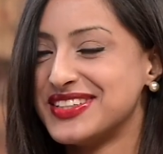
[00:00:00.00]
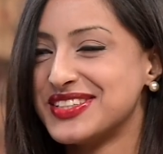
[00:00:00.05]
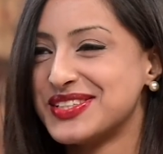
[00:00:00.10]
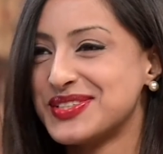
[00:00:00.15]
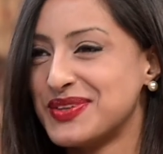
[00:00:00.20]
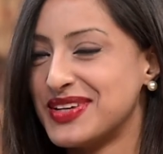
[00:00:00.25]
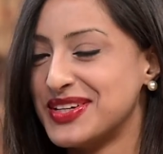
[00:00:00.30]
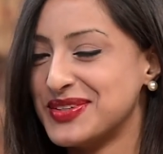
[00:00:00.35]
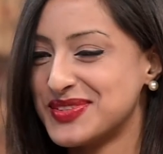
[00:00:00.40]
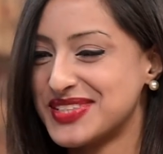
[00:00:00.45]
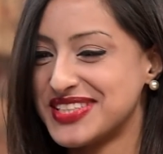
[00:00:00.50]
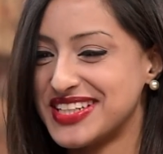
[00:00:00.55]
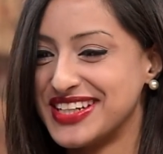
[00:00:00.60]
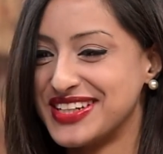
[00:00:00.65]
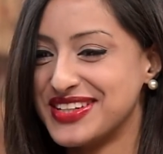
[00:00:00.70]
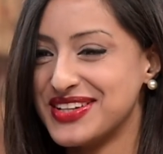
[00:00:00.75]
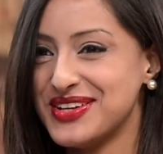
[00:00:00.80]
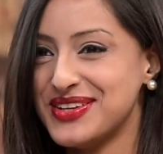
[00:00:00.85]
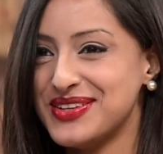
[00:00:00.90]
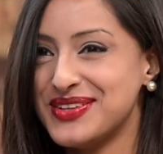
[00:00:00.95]
So I was
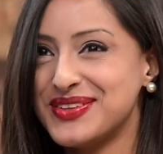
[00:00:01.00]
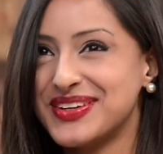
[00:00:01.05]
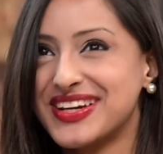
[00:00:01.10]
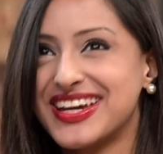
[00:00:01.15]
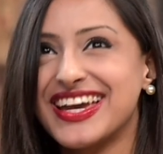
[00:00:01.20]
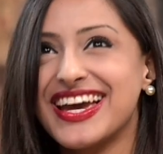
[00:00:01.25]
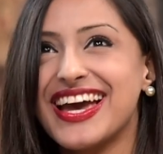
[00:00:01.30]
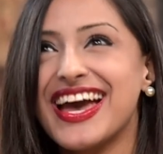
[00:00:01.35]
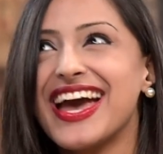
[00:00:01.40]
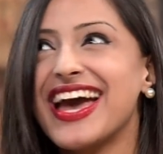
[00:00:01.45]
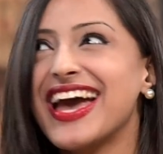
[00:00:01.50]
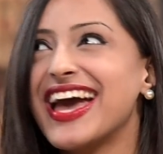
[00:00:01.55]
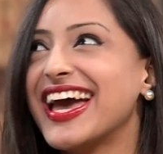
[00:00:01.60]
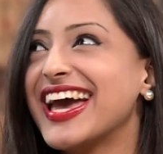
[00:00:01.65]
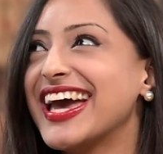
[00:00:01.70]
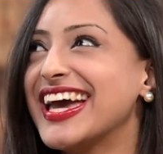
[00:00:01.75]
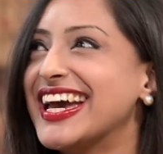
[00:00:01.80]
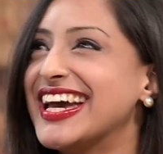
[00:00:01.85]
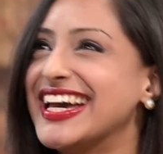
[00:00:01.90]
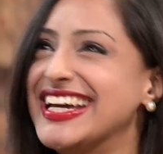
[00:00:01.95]
like,
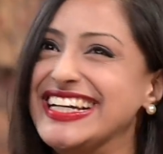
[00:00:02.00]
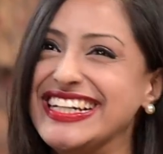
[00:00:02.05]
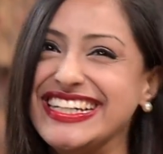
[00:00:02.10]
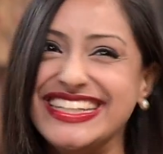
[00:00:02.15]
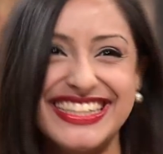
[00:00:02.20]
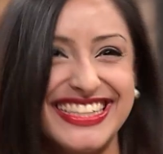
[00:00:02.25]
OK.